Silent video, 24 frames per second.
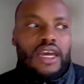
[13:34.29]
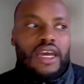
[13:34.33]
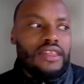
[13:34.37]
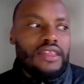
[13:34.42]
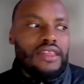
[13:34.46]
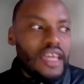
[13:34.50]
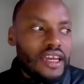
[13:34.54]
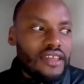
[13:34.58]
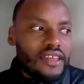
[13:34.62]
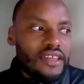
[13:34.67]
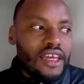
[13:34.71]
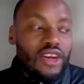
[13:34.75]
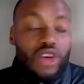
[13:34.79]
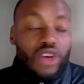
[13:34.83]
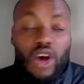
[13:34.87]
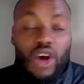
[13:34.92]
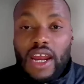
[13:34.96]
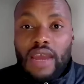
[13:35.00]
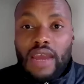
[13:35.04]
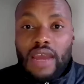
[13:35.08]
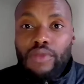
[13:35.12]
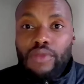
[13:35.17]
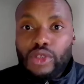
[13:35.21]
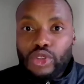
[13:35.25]
they, they're not
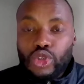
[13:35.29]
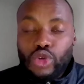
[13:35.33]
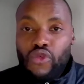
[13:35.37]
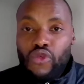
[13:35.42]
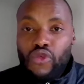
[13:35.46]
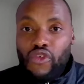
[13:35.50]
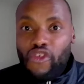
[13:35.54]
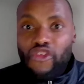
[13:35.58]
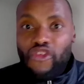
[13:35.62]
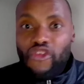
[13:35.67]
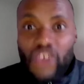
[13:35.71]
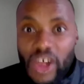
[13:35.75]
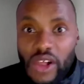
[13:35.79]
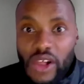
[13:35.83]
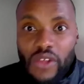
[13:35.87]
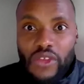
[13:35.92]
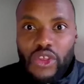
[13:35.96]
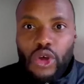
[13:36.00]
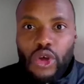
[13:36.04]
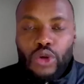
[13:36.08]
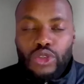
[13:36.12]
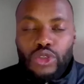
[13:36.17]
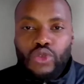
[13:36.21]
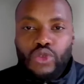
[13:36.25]
able to fulfill
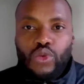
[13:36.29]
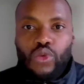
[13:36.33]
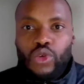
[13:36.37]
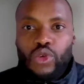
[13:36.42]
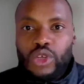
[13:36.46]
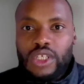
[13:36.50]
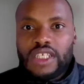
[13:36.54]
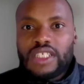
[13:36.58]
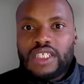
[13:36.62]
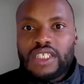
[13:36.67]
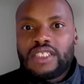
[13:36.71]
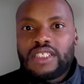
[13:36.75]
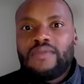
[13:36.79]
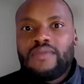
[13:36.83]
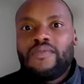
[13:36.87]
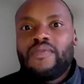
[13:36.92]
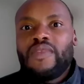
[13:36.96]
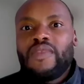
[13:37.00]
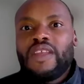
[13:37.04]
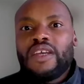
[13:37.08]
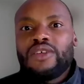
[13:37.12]
those orders.